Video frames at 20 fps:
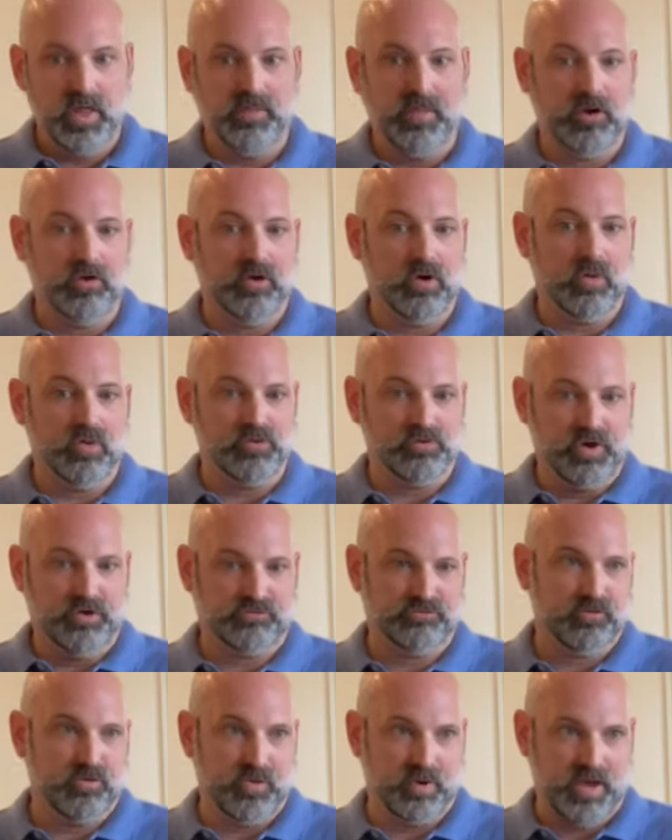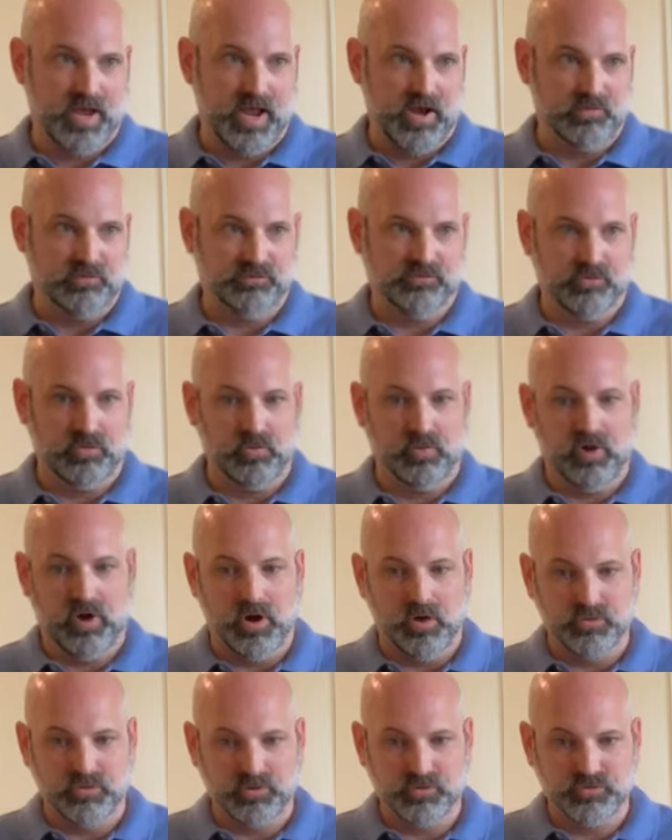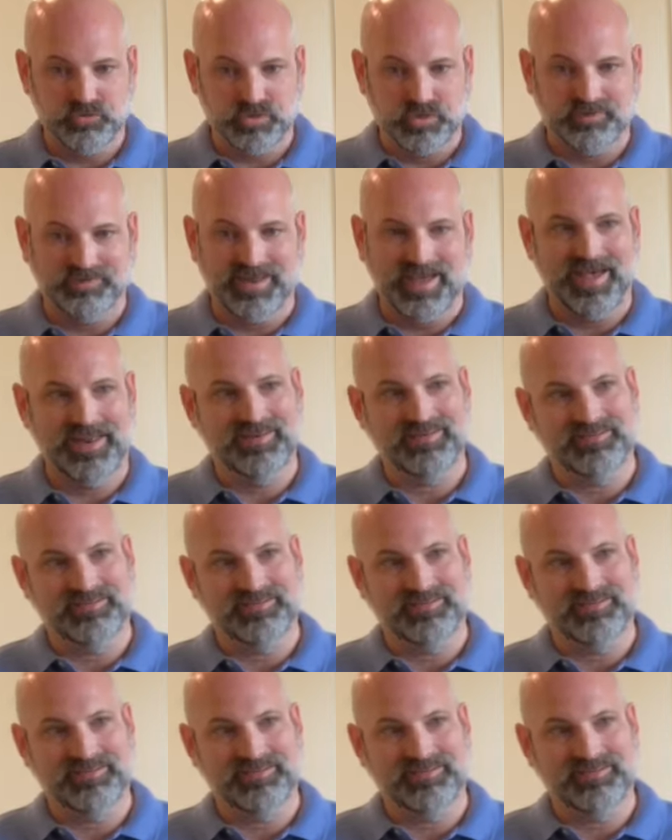And that'll go in your escrow account. So all those things added